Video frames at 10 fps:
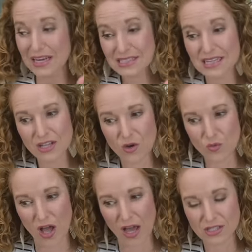It is a little
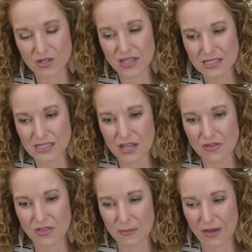rug. So I think it's
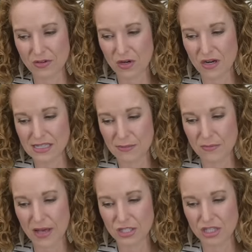another thing I'm having a hard time
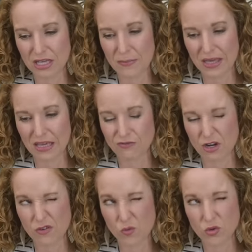imagining it being in
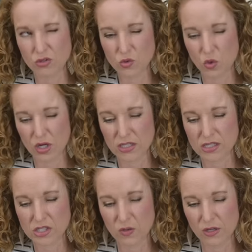front of a real door because
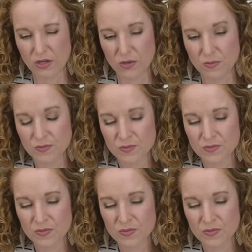it's so little.